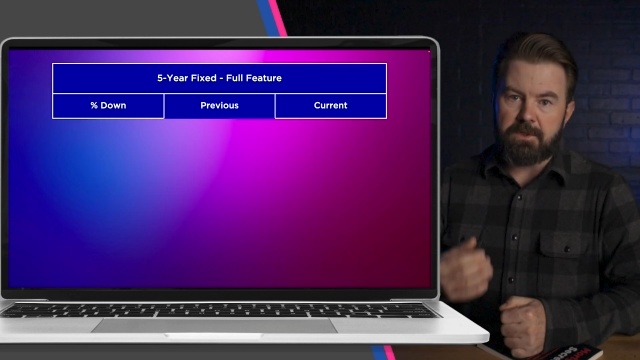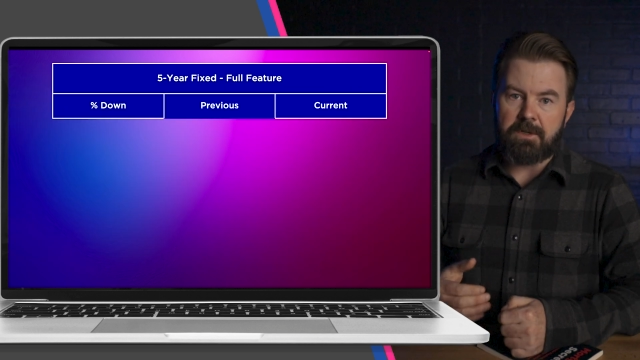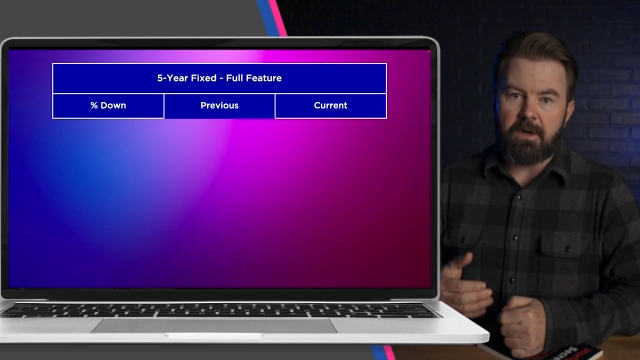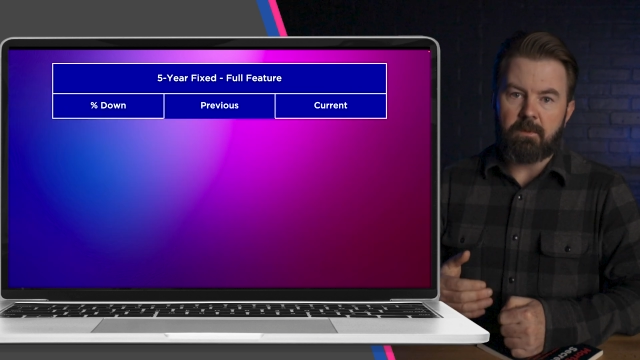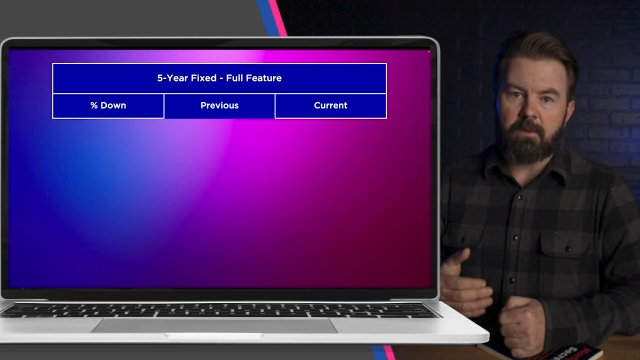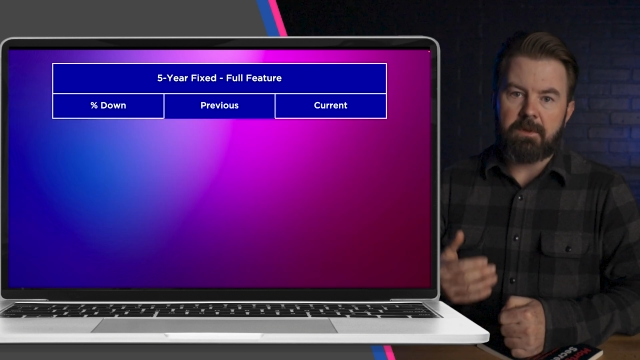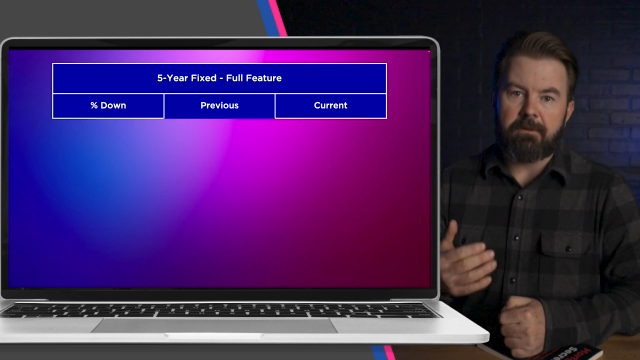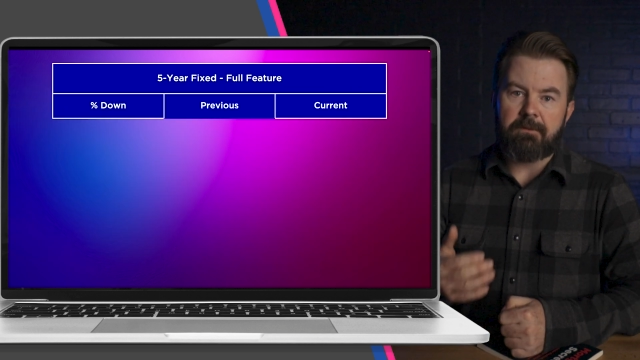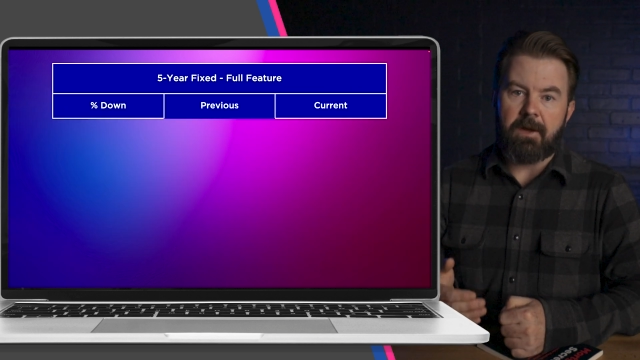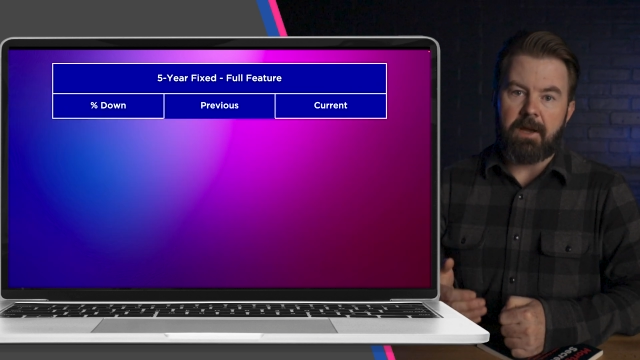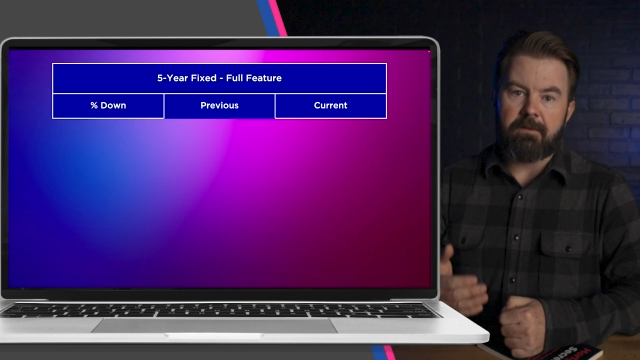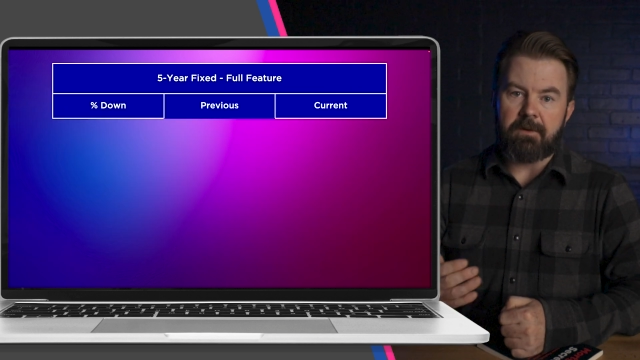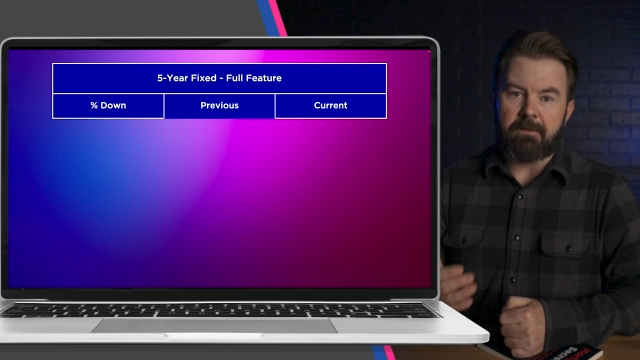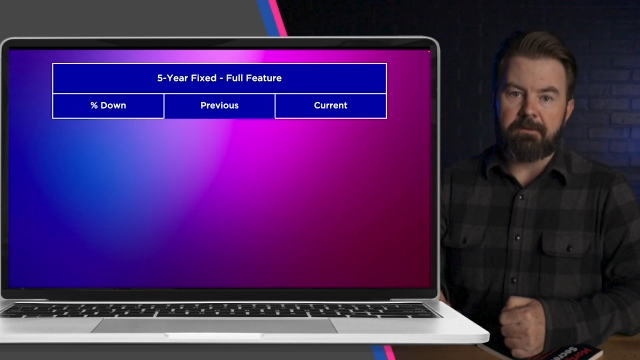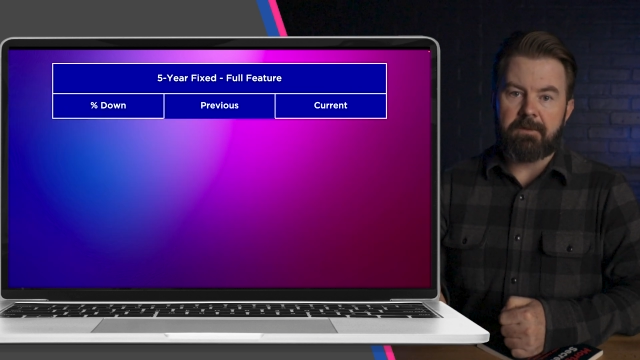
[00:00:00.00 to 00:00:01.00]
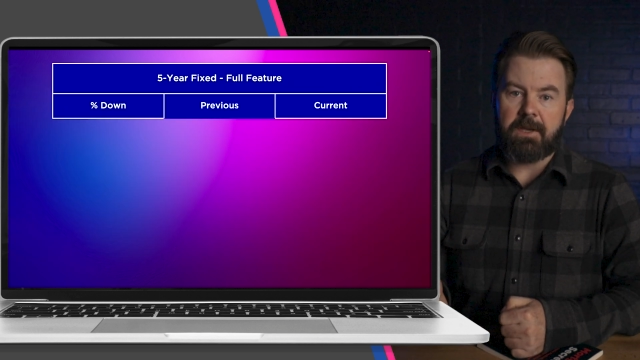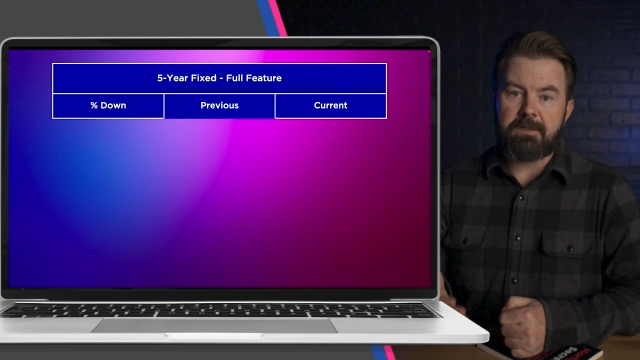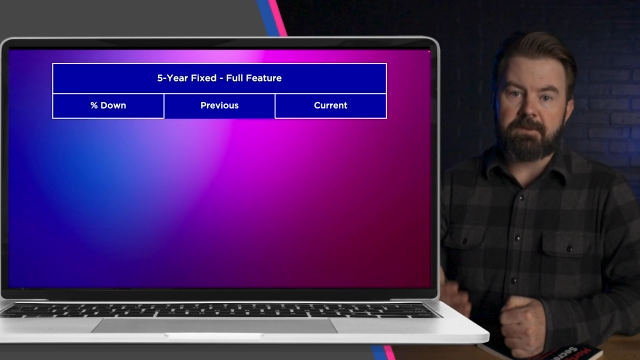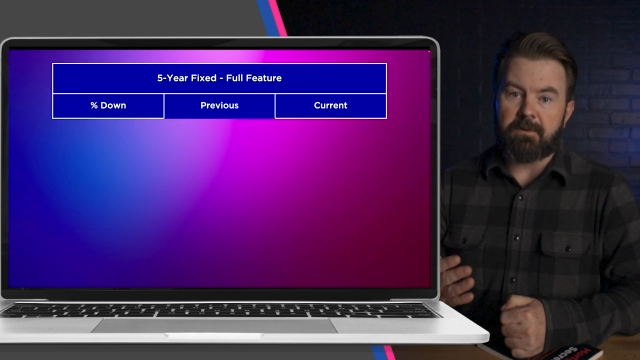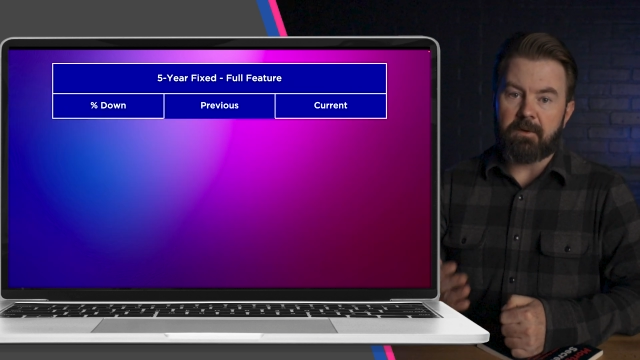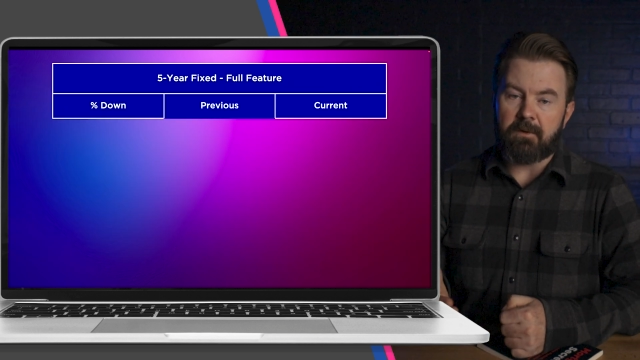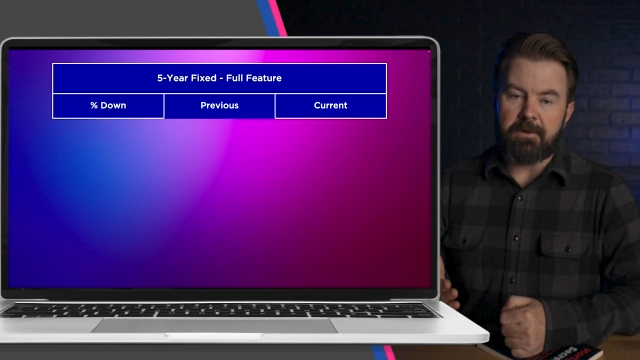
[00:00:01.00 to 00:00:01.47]
start with the five year
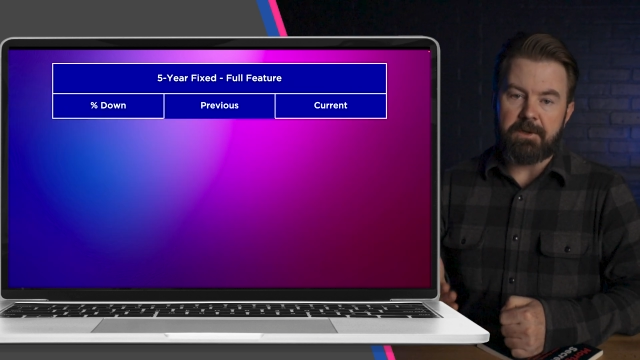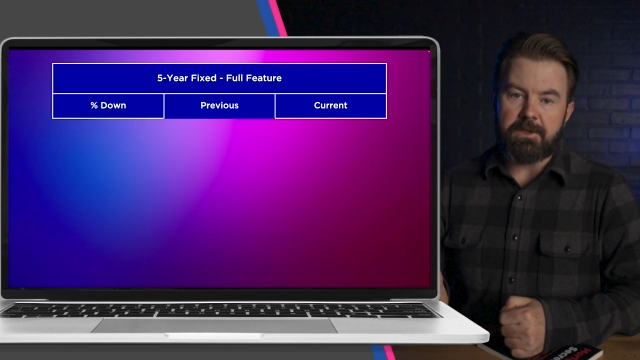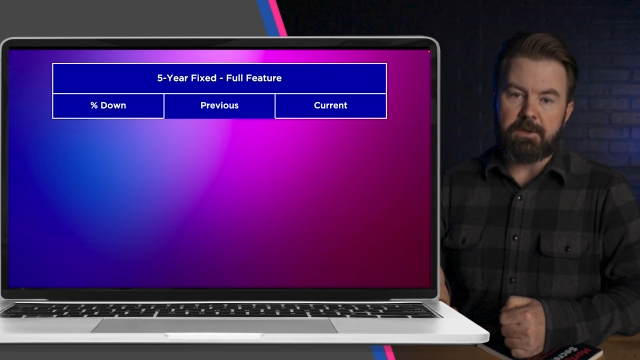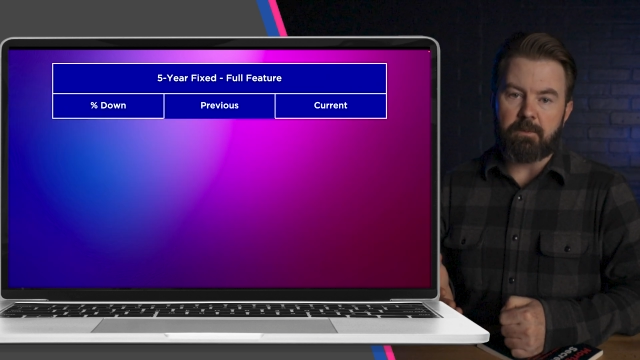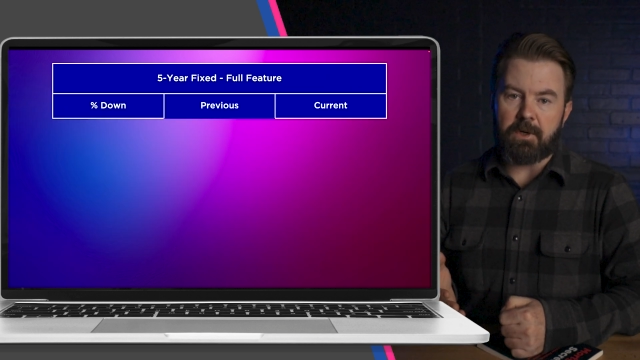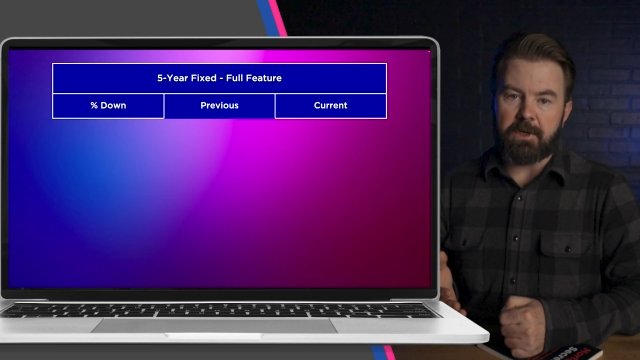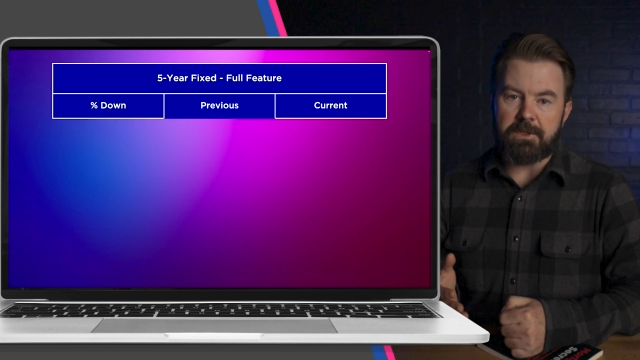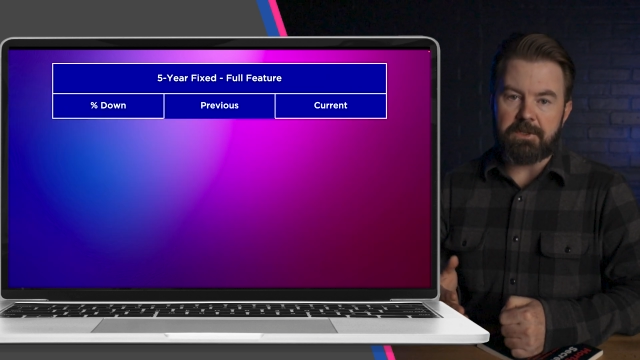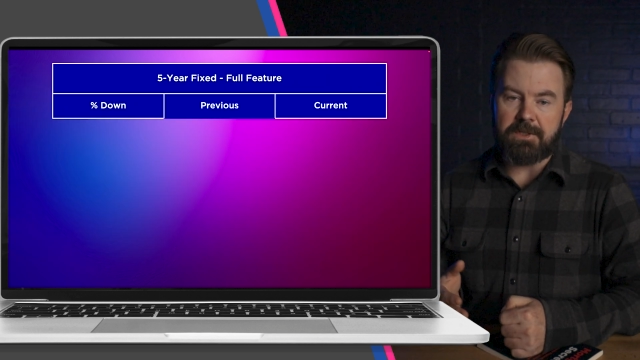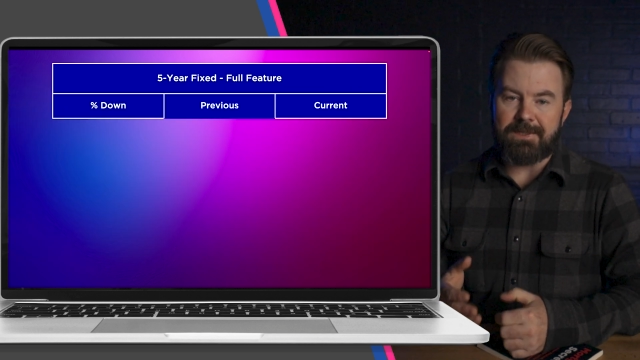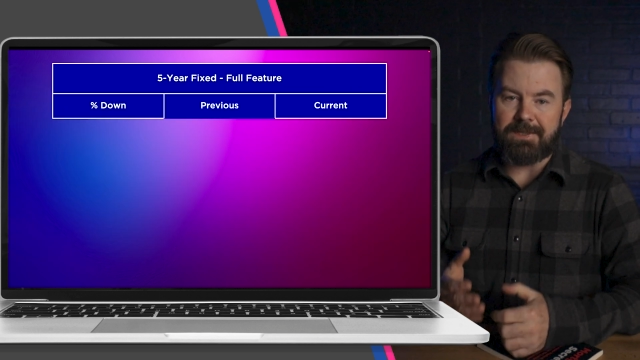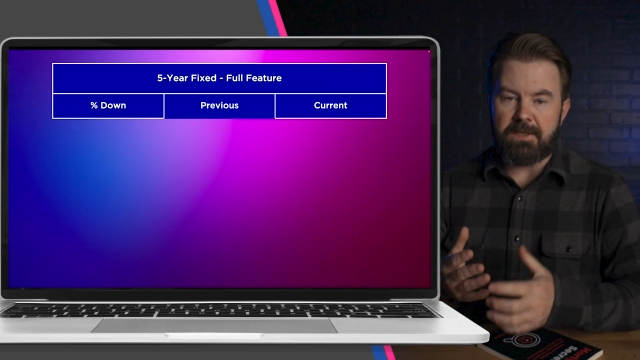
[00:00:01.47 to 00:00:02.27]
fixed full feature mortgages.